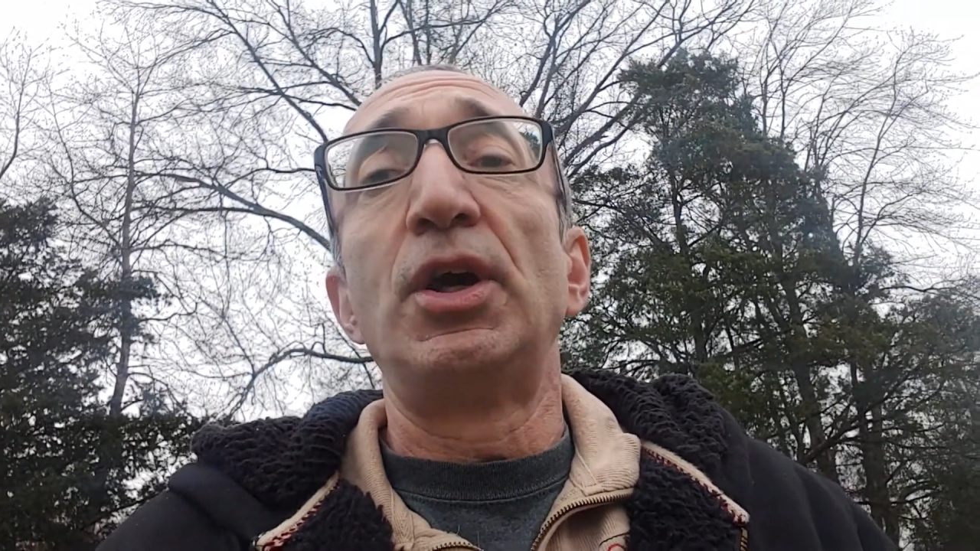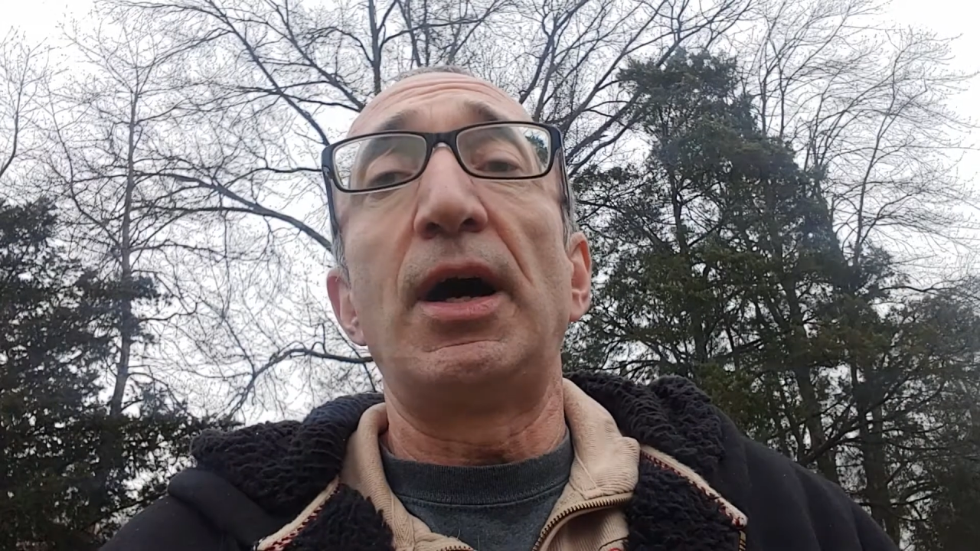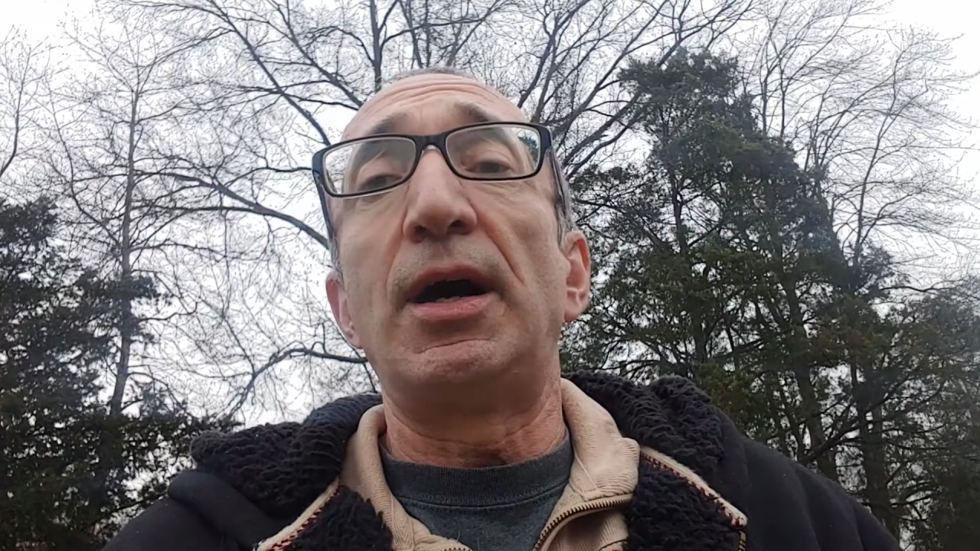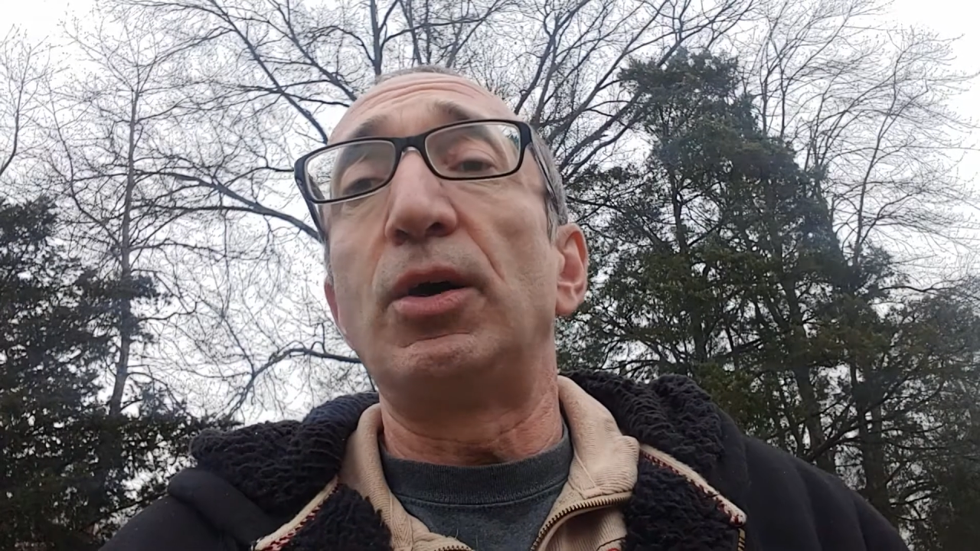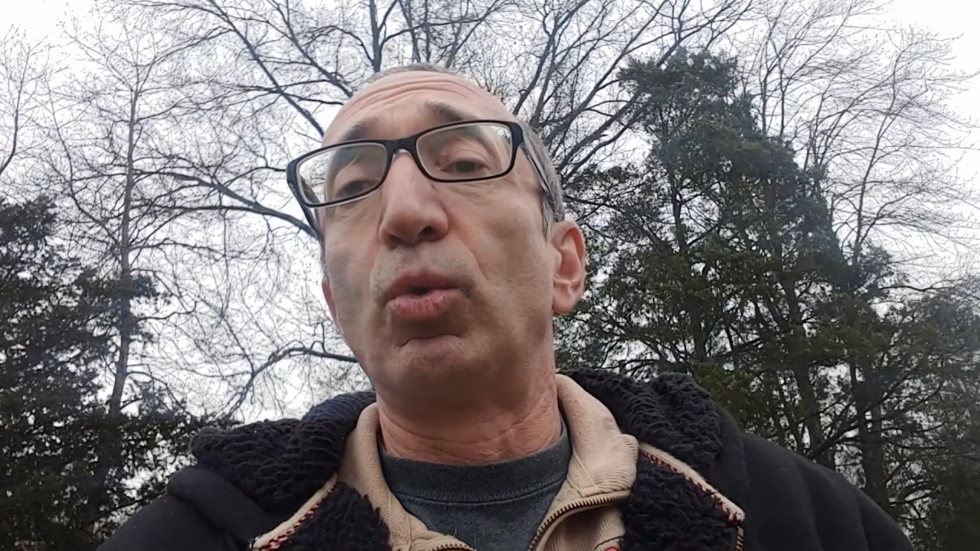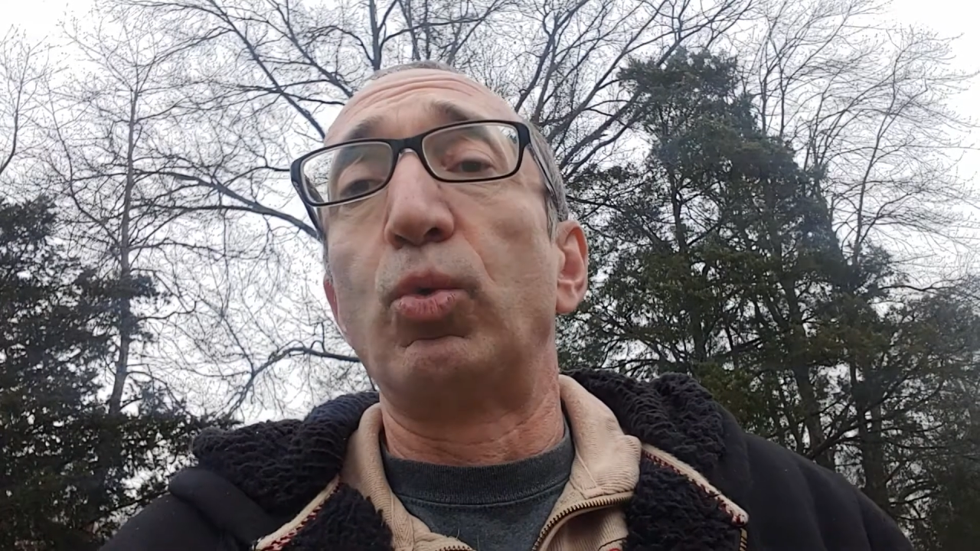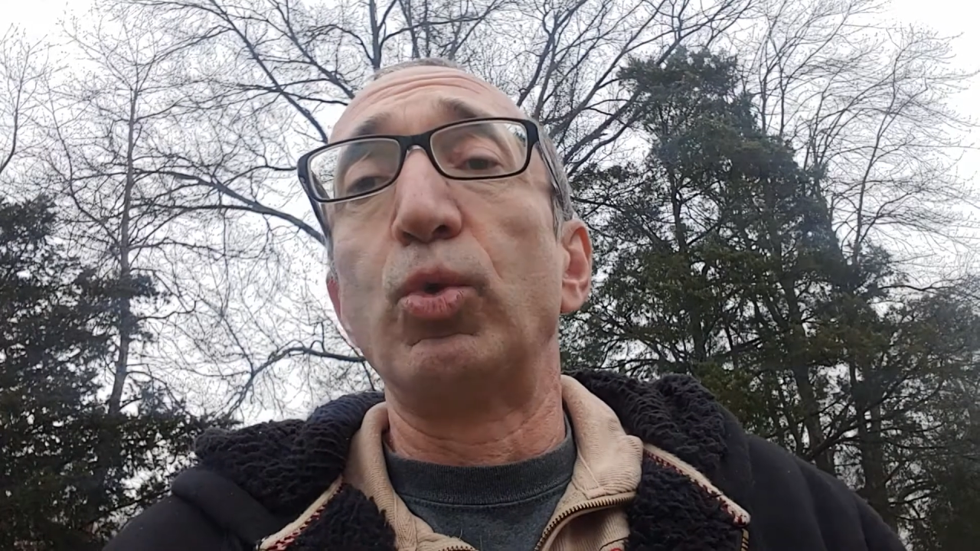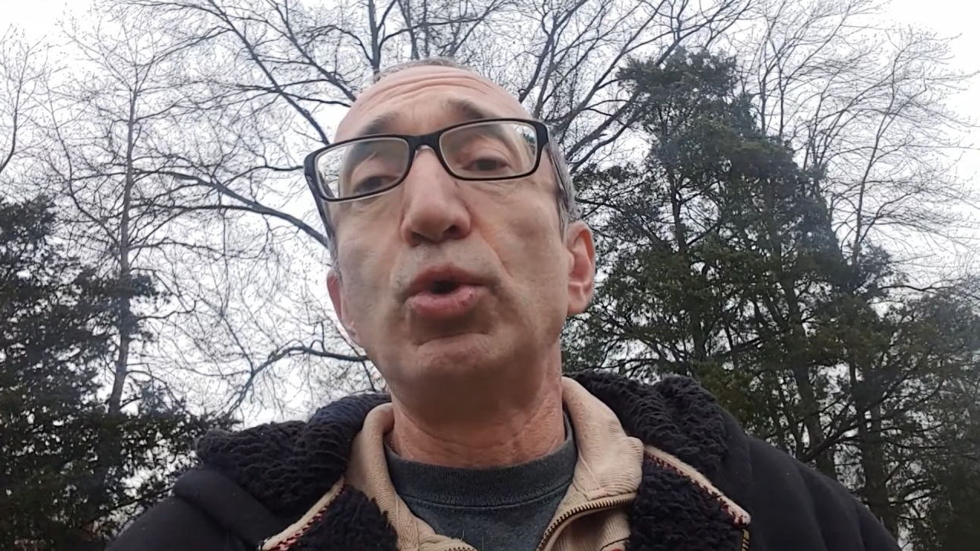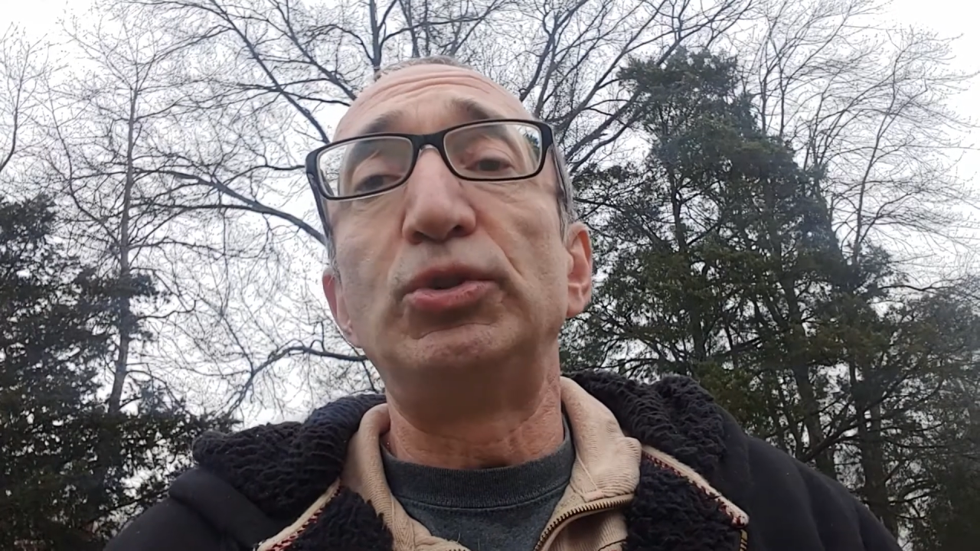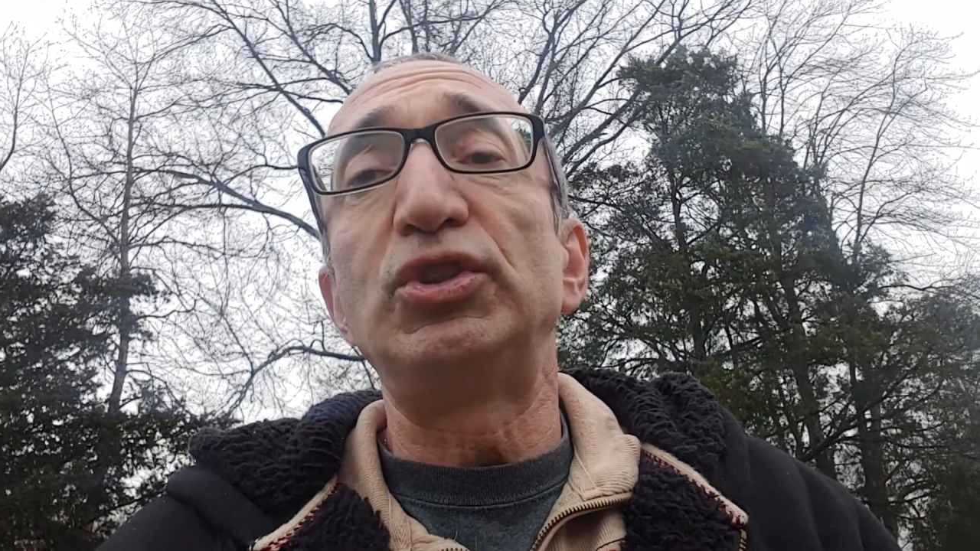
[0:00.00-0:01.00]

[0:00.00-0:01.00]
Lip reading: roots